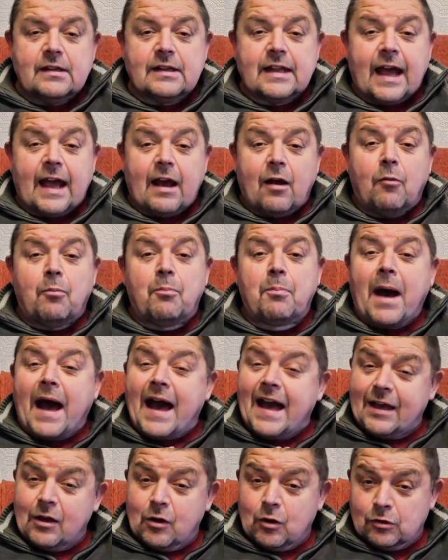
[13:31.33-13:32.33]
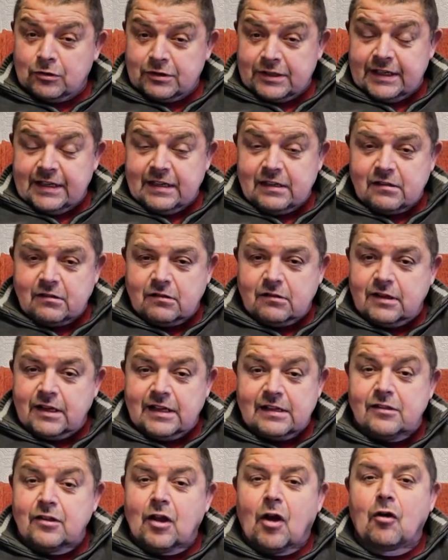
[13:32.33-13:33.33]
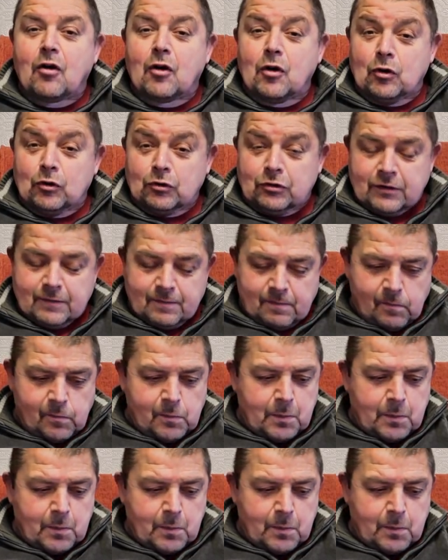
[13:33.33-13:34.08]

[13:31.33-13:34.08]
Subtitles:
Now, biodiesel is not good